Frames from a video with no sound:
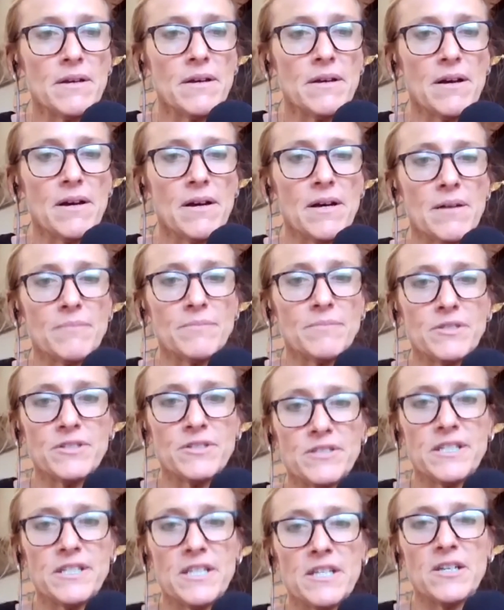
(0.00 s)
to
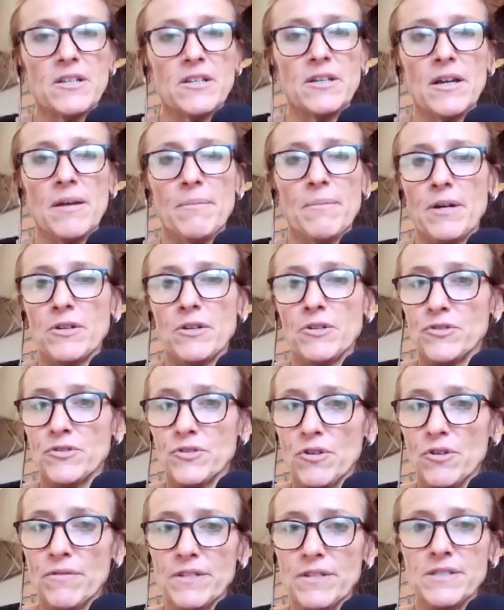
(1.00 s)
see about your
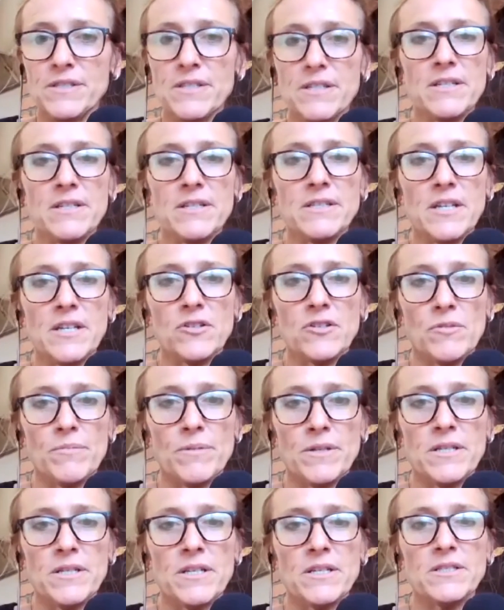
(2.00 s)
services and your
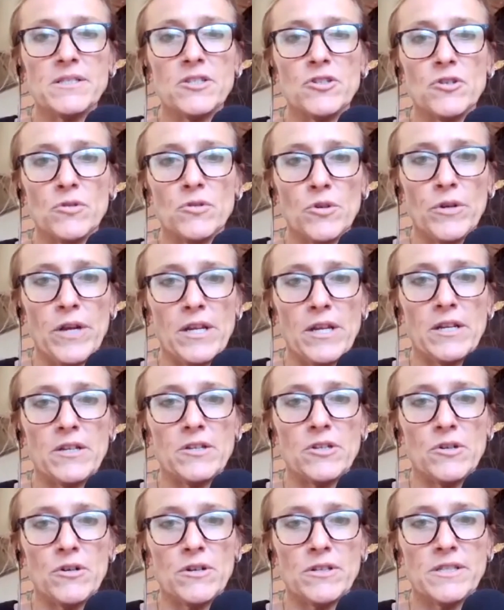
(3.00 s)
business. And you're located
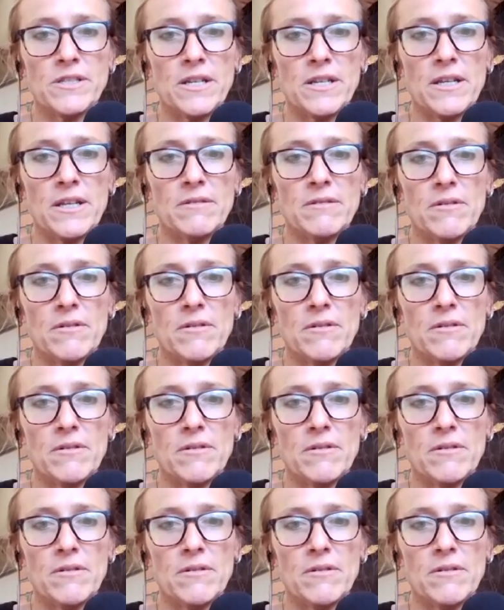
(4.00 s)
in New York City.